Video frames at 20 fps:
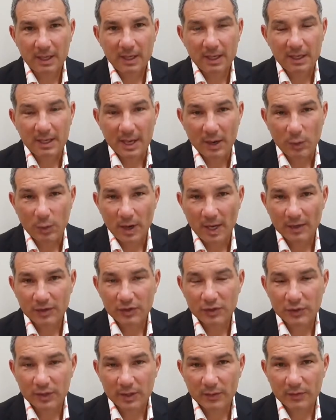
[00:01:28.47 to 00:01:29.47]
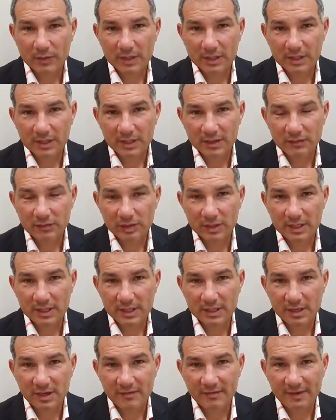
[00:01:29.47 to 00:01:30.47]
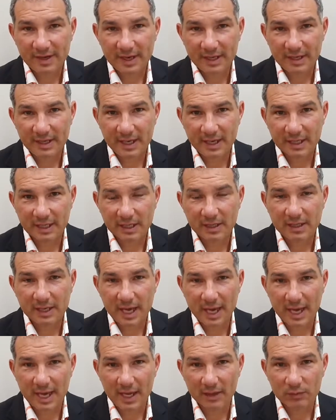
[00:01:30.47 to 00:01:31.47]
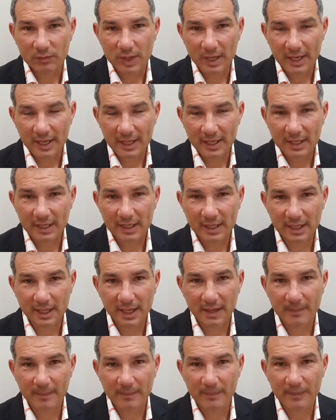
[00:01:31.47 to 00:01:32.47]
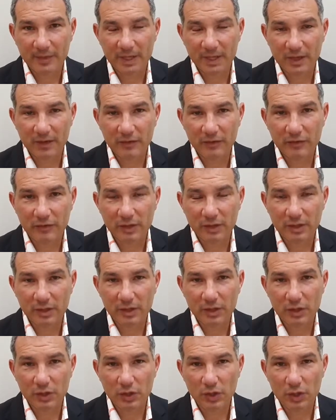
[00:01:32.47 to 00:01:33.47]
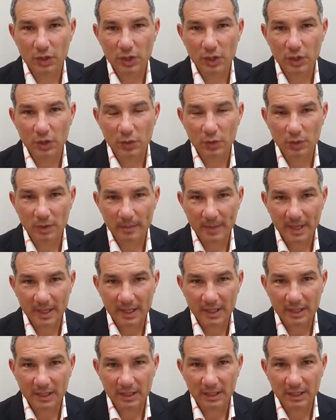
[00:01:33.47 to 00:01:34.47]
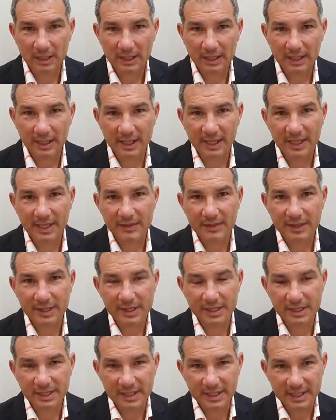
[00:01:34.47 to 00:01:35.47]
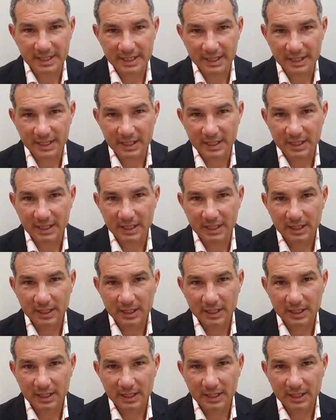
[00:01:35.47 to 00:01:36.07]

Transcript: Now, one trick with the deed of release I found out the hard way is that you want to make it clear in the deed